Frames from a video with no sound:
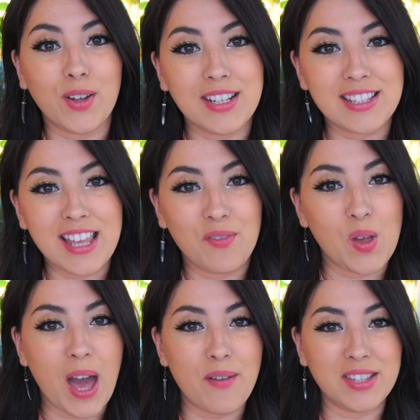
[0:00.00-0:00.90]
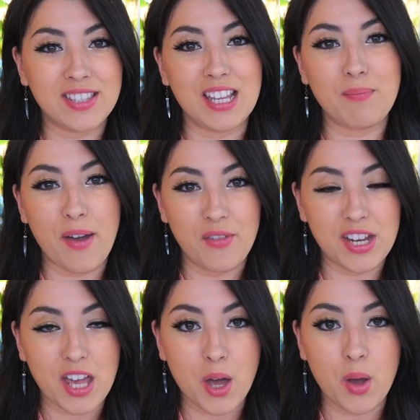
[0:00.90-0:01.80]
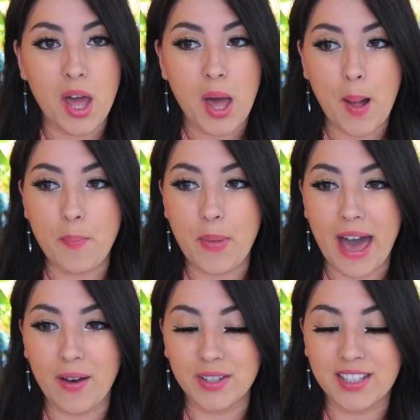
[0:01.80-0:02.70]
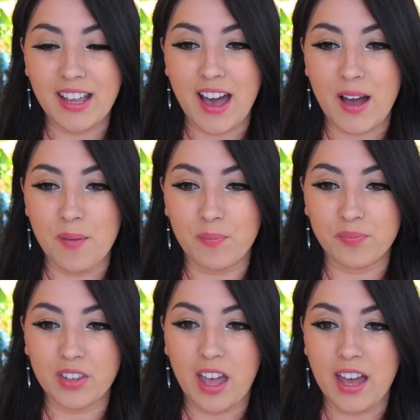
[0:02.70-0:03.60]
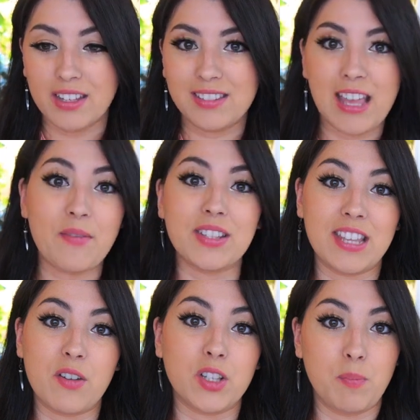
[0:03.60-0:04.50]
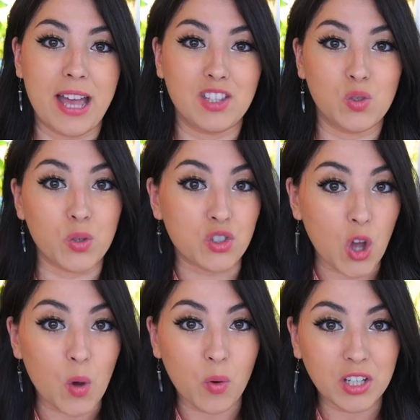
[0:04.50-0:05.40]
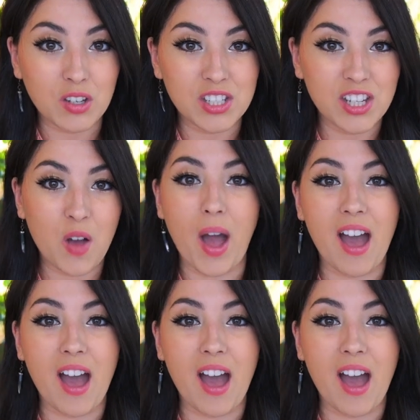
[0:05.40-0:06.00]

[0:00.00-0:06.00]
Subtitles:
honestly, if you haven't seen my video about 7 secrets pet stores don't want you to know,